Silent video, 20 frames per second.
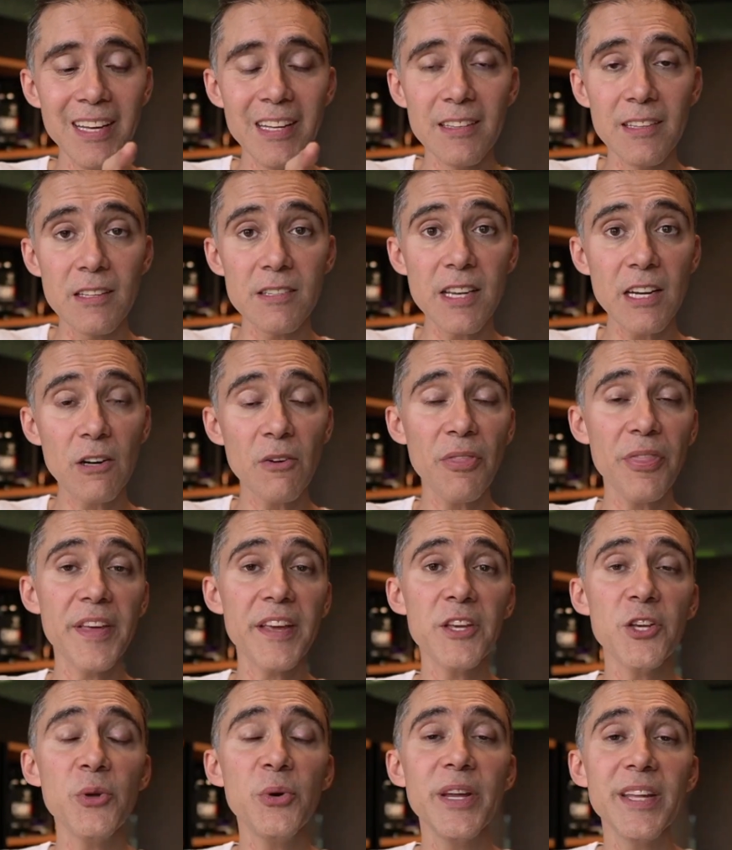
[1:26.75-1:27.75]
The second
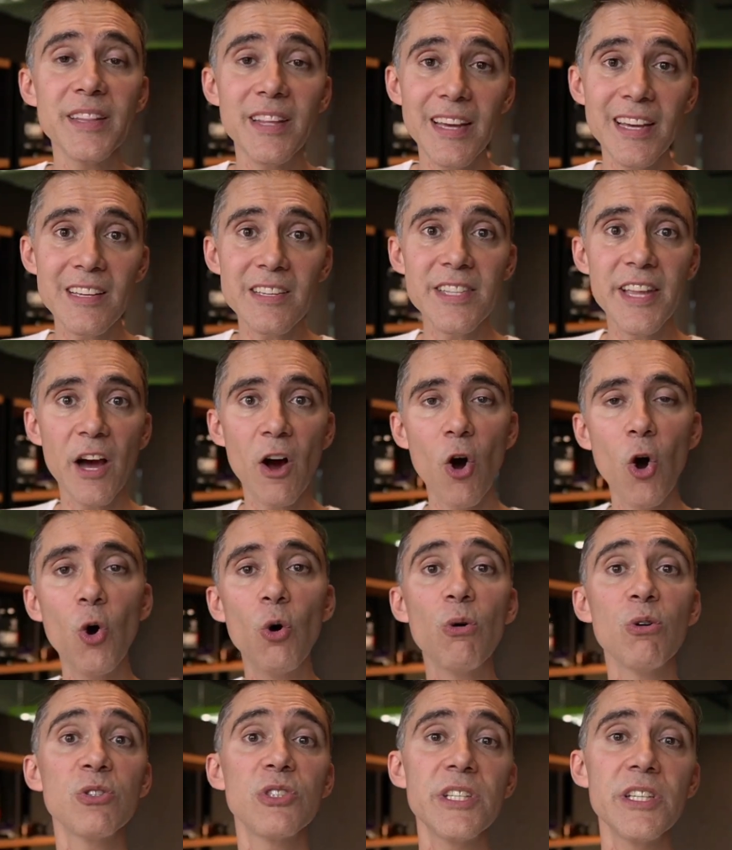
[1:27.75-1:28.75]
thing you need is the
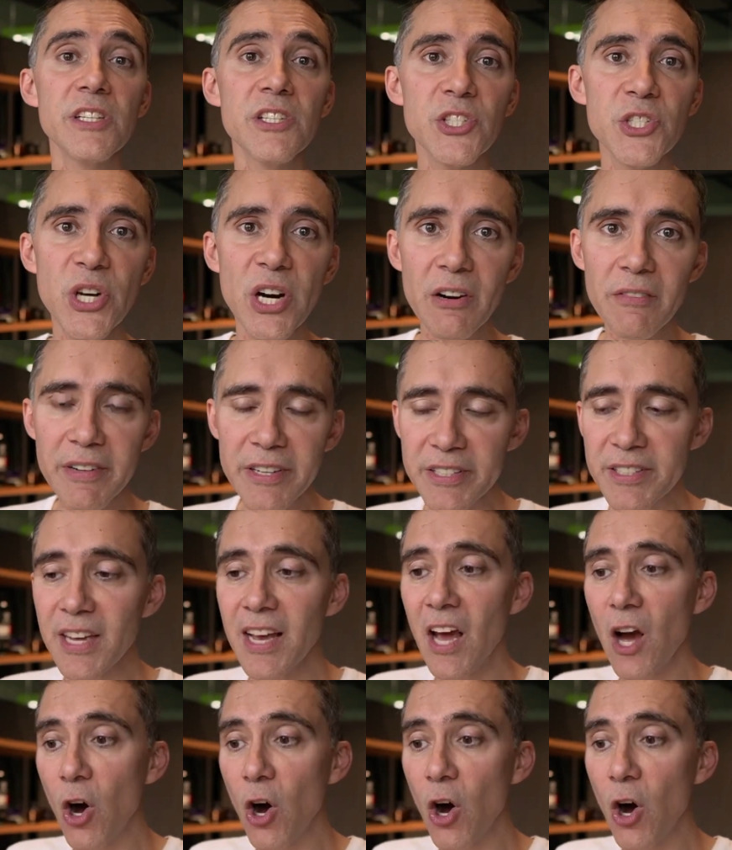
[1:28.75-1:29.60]
hosting service.